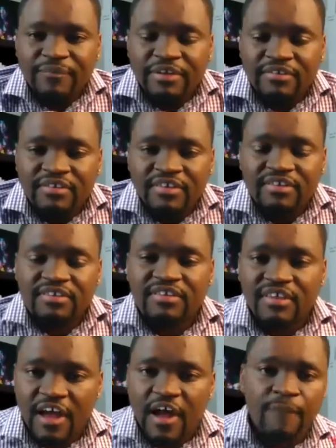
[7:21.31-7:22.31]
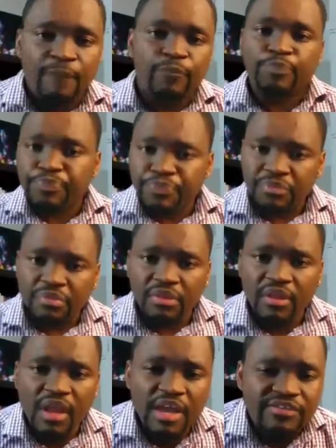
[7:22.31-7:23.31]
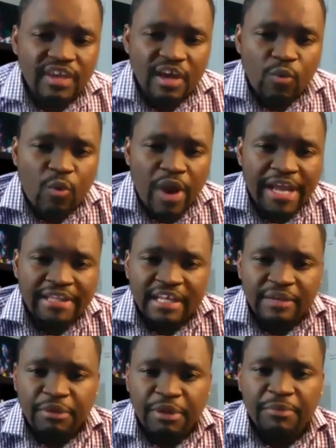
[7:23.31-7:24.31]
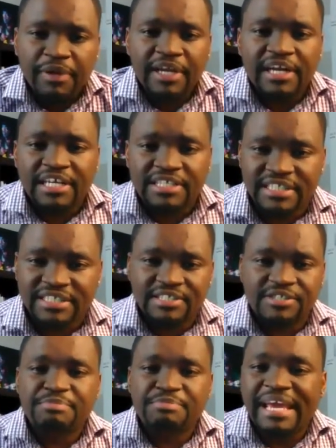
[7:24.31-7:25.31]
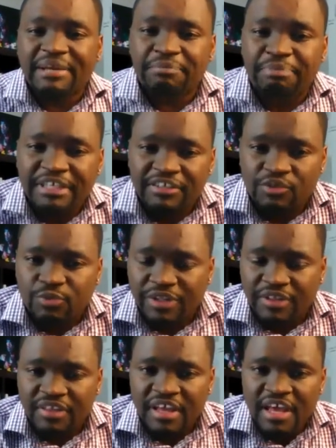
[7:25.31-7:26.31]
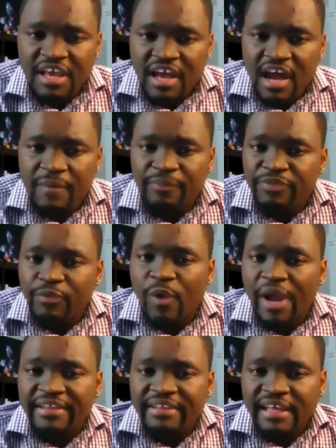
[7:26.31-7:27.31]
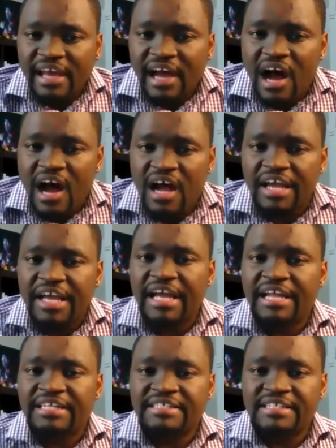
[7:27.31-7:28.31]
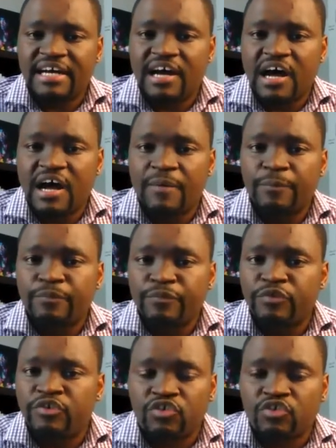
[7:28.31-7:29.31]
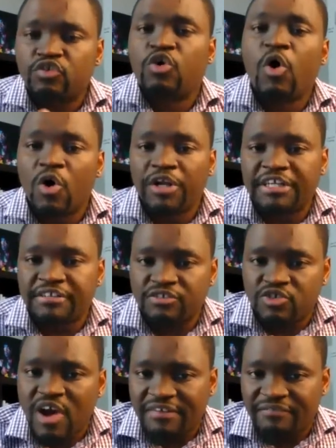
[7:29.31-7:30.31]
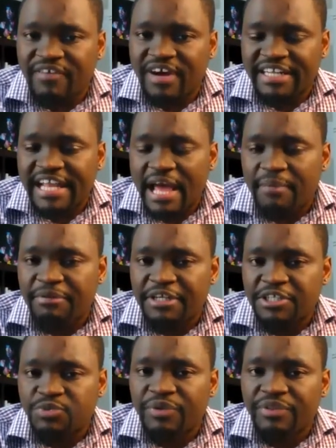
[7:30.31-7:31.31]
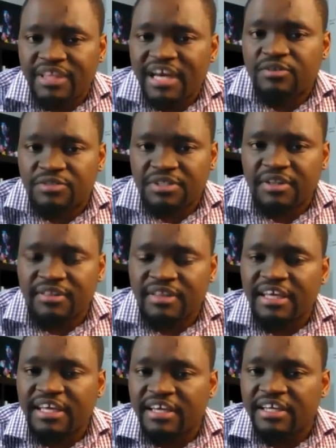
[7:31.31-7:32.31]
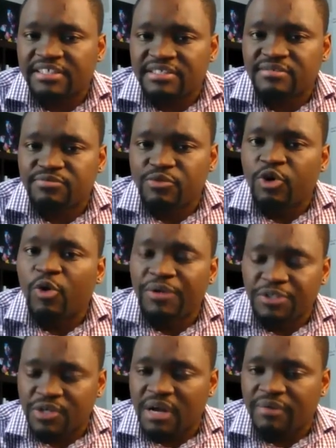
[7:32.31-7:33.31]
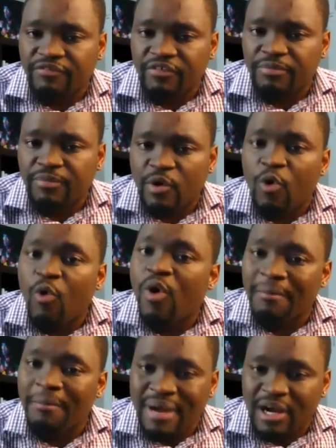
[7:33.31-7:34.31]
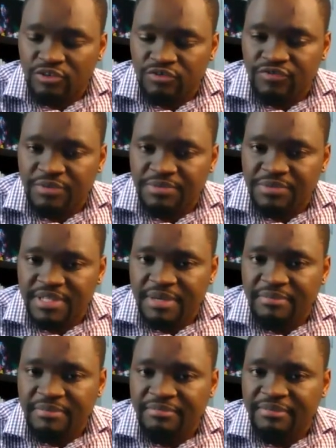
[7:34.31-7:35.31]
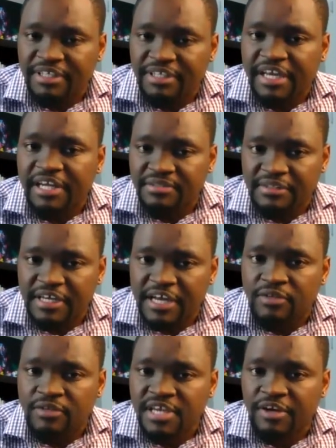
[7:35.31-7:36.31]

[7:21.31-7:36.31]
is this um, is there a way that people can actually just make peace with um, the way they are and um, just go on and try and find the happiness without thinking it's going to come from or amount from something else outside of okay. us?